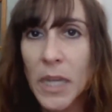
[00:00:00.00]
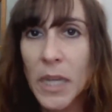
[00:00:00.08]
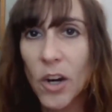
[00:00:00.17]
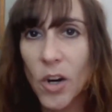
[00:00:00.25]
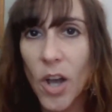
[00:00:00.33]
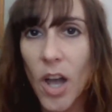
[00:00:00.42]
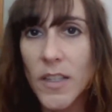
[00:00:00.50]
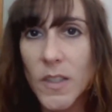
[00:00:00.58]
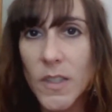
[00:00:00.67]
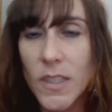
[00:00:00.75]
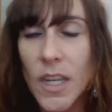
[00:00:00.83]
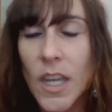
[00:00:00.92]
care
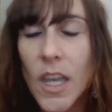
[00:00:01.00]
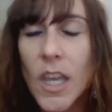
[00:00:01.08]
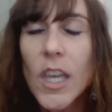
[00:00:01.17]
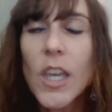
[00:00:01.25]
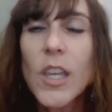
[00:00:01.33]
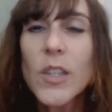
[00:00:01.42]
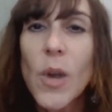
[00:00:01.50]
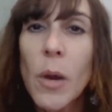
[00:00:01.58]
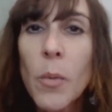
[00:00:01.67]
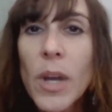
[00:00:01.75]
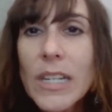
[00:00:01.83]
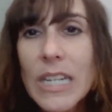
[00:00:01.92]
costs. So I
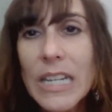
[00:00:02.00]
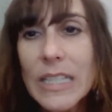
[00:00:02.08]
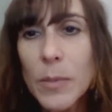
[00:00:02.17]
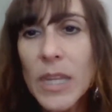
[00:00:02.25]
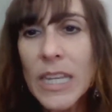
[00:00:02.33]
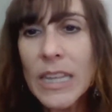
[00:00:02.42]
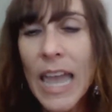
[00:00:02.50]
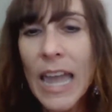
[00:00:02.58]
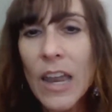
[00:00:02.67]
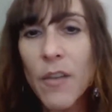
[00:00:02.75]
wanted to explain that.